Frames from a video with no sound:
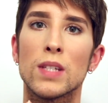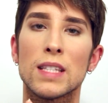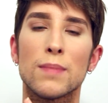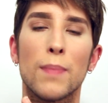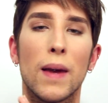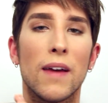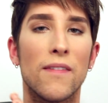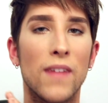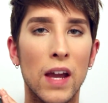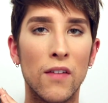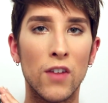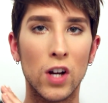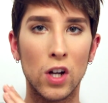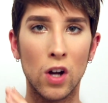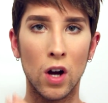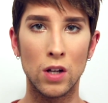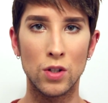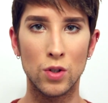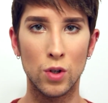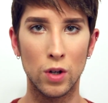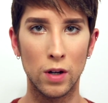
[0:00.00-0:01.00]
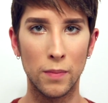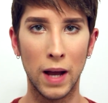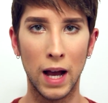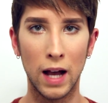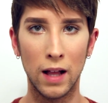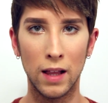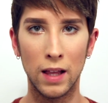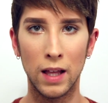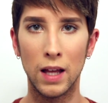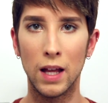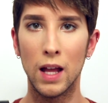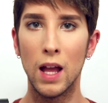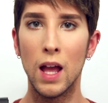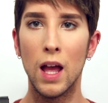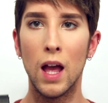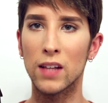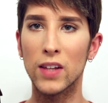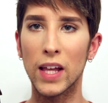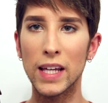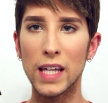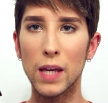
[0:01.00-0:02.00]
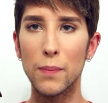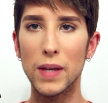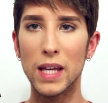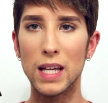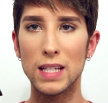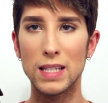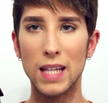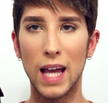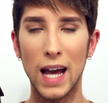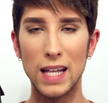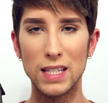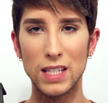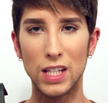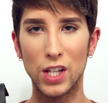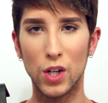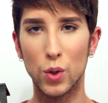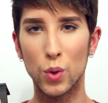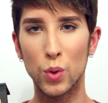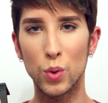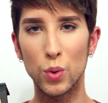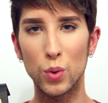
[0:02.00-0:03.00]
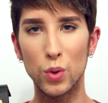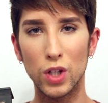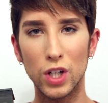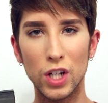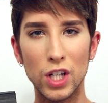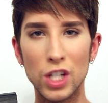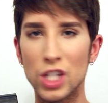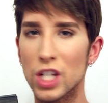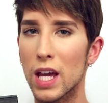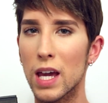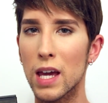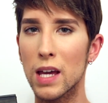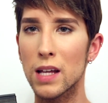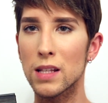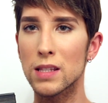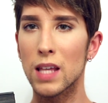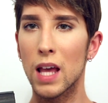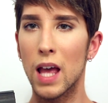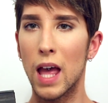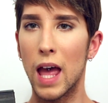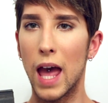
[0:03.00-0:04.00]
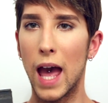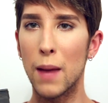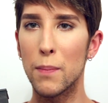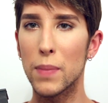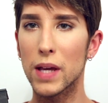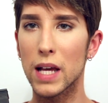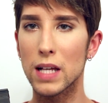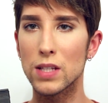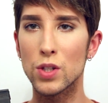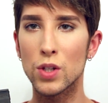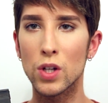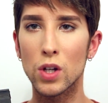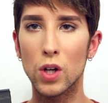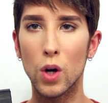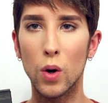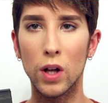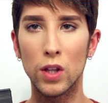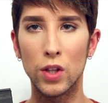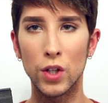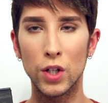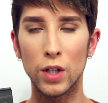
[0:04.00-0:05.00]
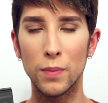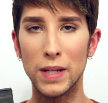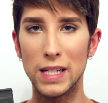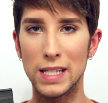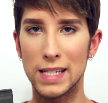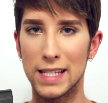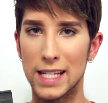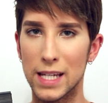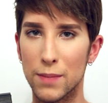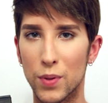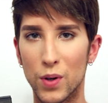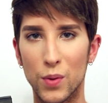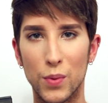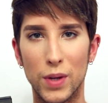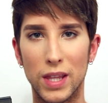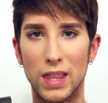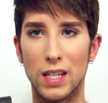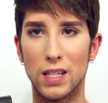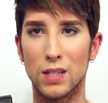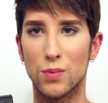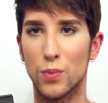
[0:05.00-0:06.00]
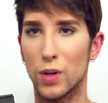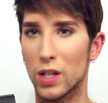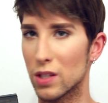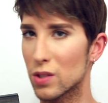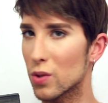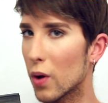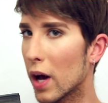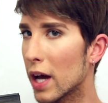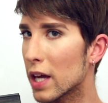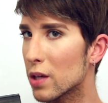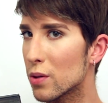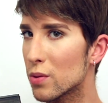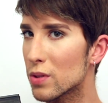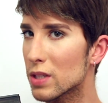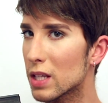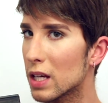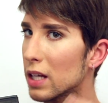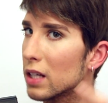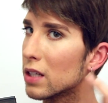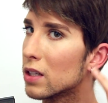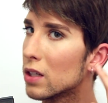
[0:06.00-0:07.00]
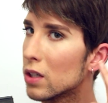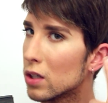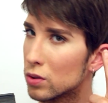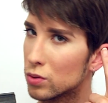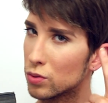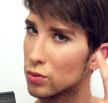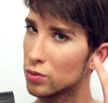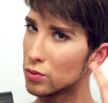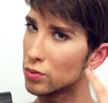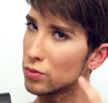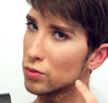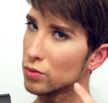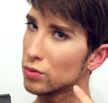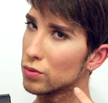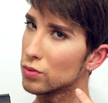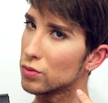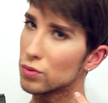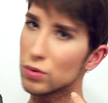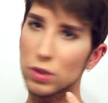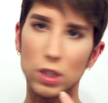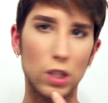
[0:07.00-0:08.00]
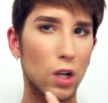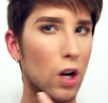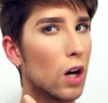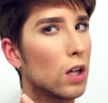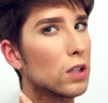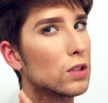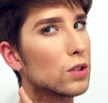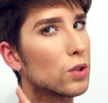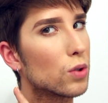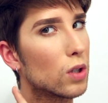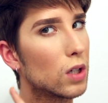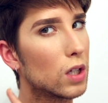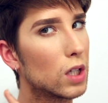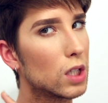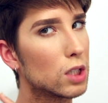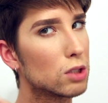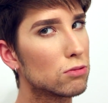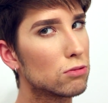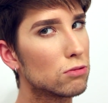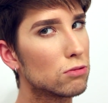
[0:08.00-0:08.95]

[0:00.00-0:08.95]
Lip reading: It's my favorite contour palette. I like it because it has the cooler shades and because you can go a little bit deeper with this one. So I use it to contour.